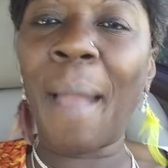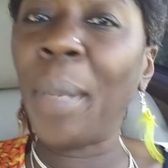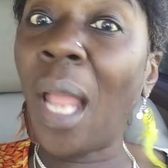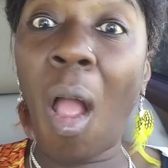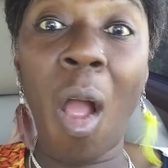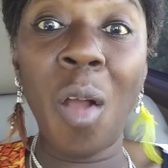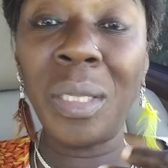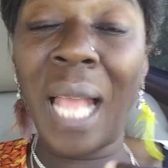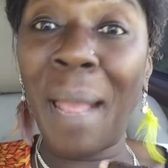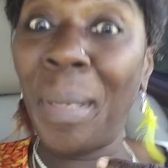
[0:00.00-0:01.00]
I mean, all
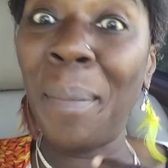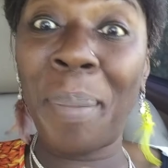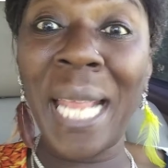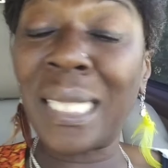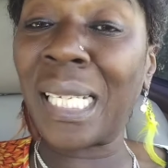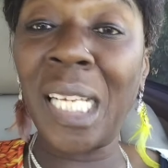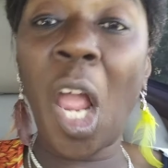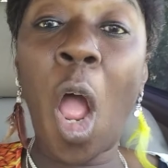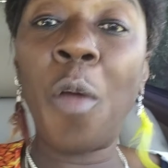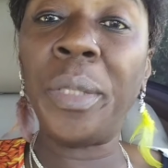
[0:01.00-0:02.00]
I mean, basically
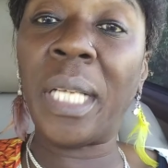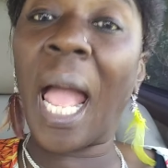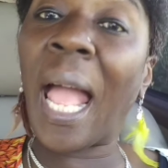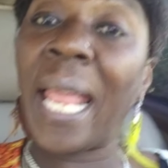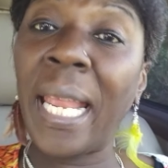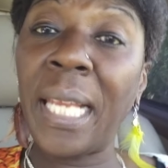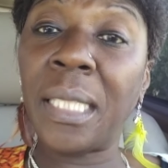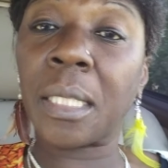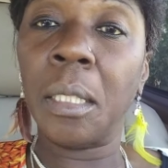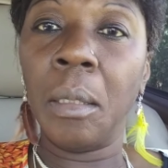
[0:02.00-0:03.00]
all
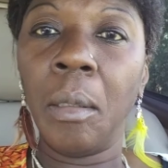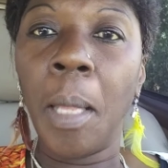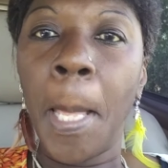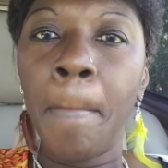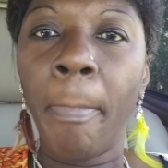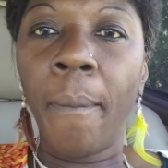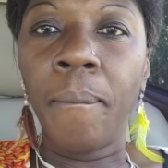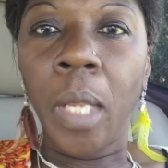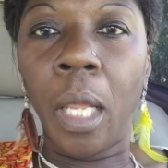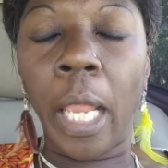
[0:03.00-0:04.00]
night.
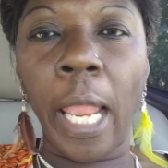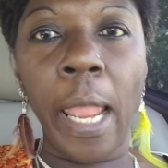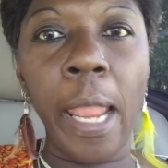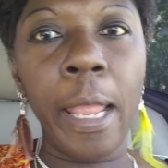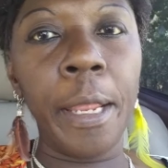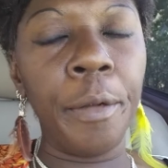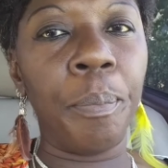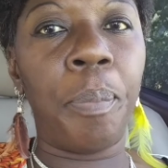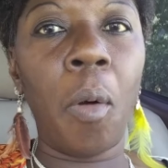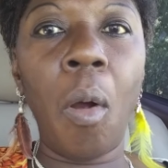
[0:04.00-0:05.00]

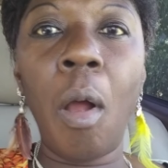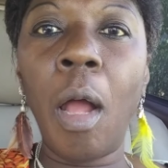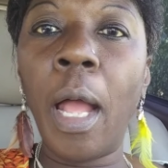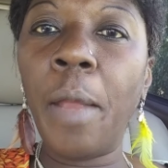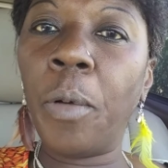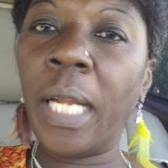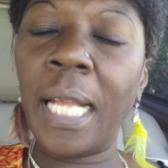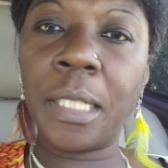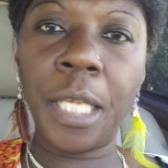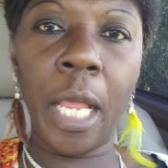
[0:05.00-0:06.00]
And boy, when
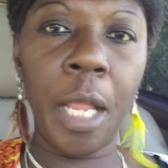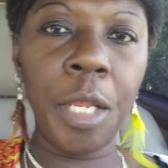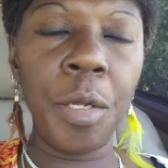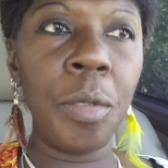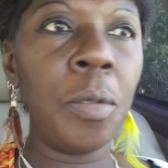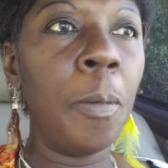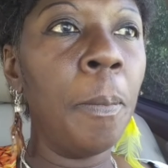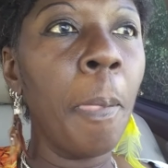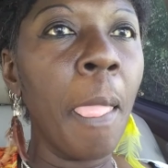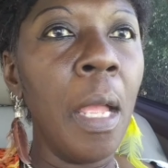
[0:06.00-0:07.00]
I tell you,
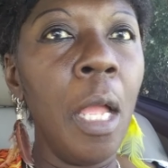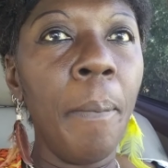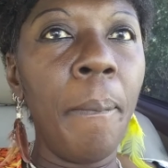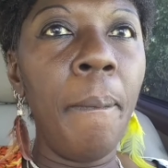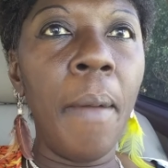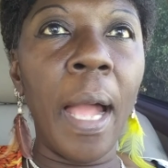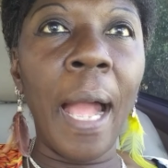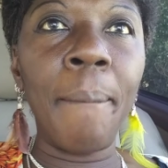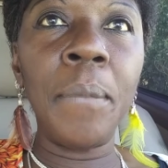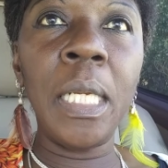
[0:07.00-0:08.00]

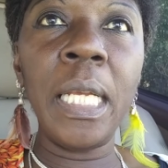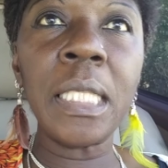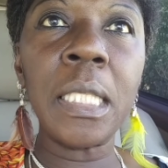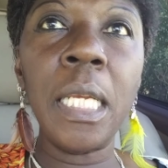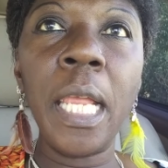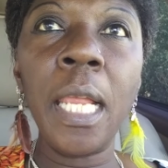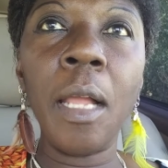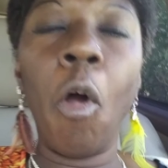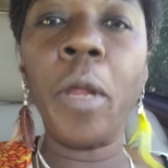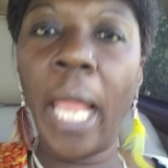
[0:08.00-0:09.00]
I'm listening.
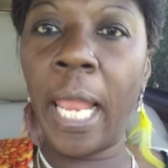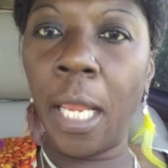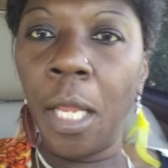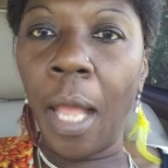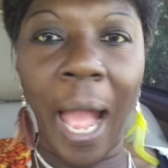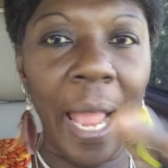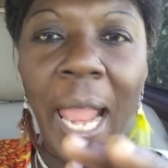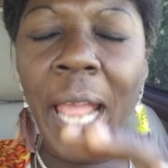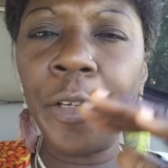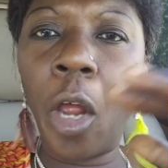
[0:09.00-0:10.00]
Okay, I
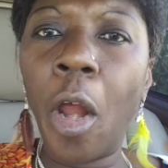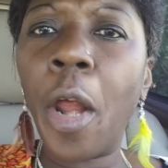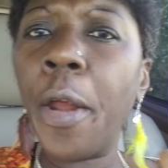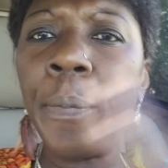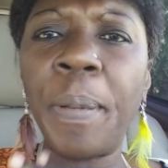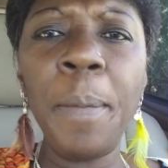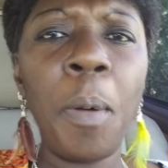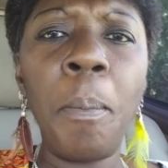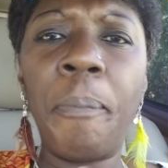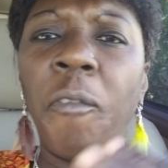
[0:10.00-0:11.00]
hadn't heard
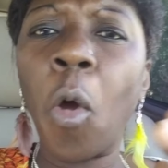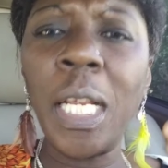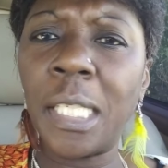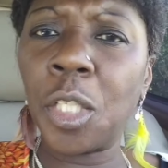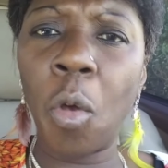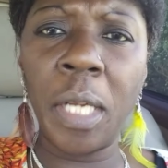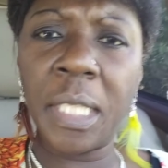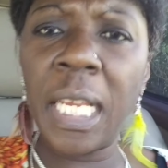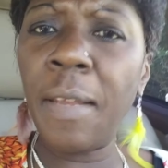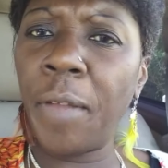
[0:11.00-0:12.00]
people voices on
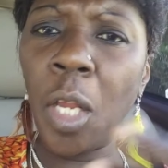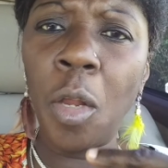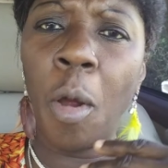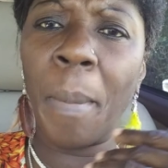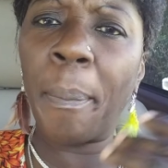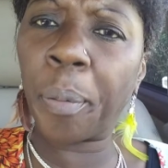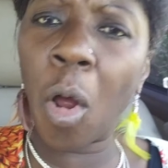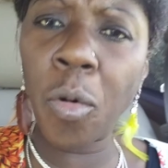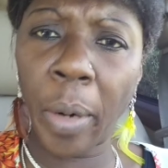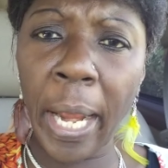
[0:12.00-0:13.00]
TV on my
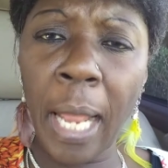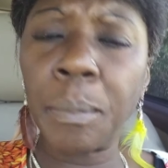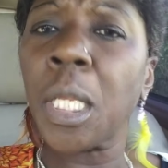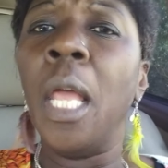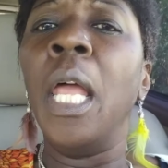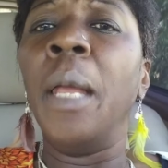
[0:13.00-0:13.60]
programs